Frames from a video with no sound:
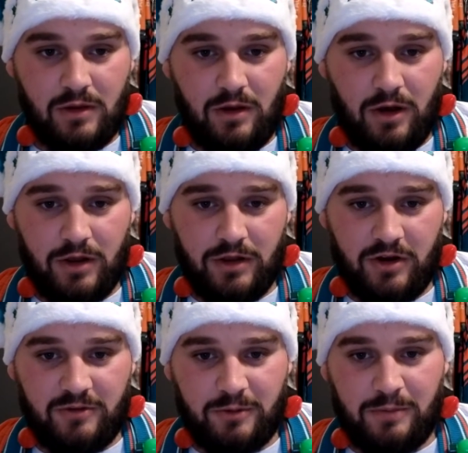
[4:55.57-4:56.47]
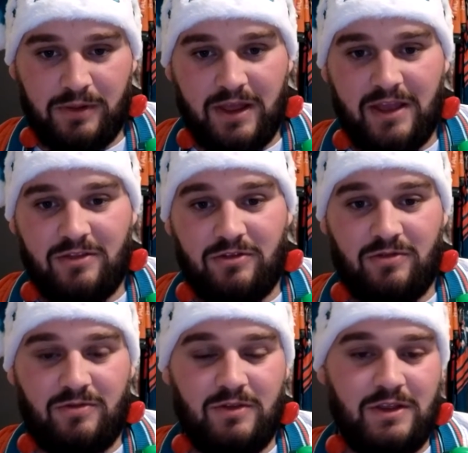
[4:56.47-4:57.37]
yards per play.
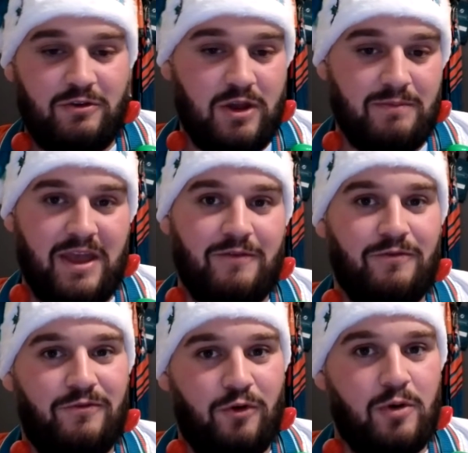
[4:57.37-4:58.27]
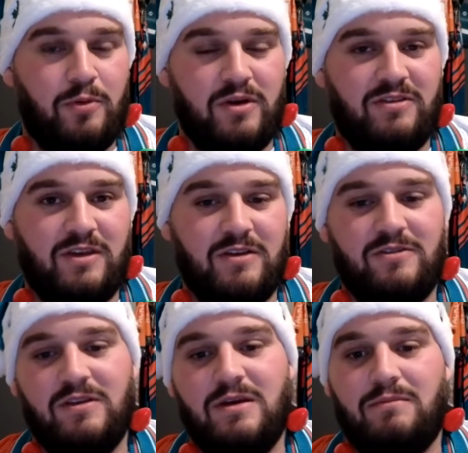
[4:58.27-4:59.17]
Green Bay
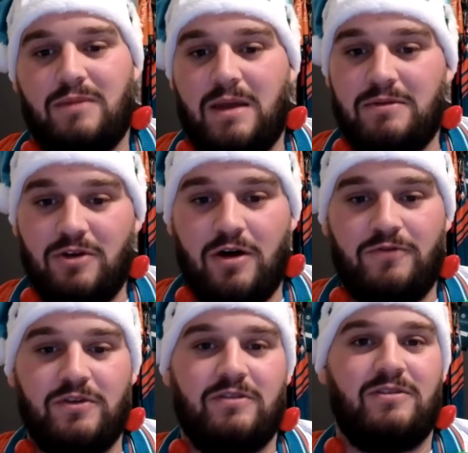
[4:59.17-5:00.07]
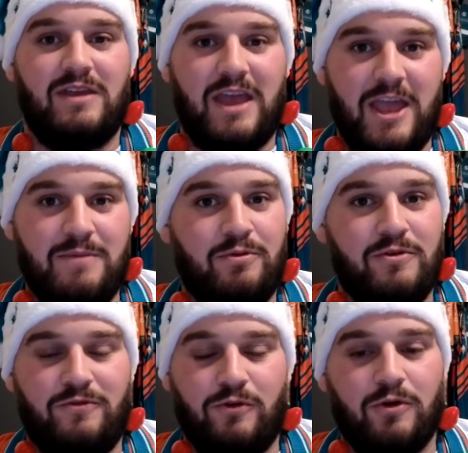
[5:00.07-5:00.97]
4.6, Miami Dolphins
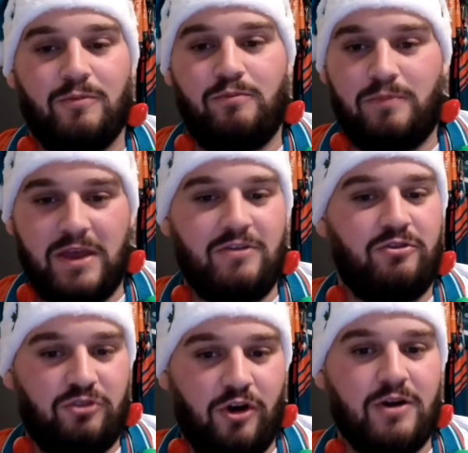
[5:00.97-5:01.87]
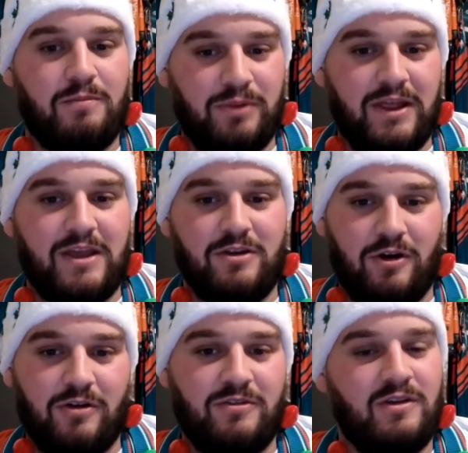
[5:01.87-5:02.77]
8.4 big chunk play
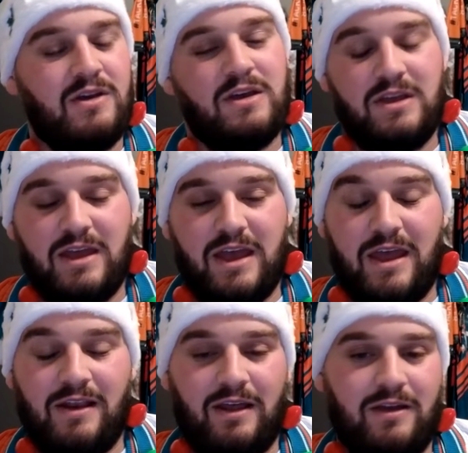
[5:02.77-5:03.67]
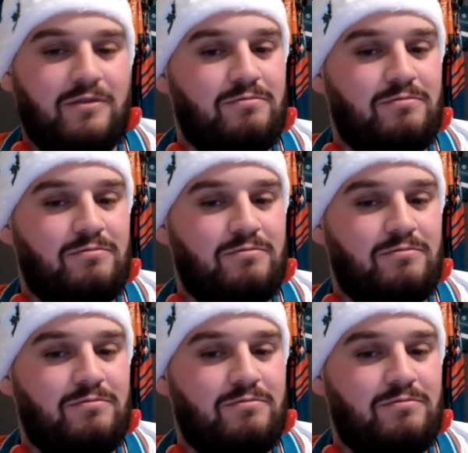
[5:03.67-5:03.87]
yards, and like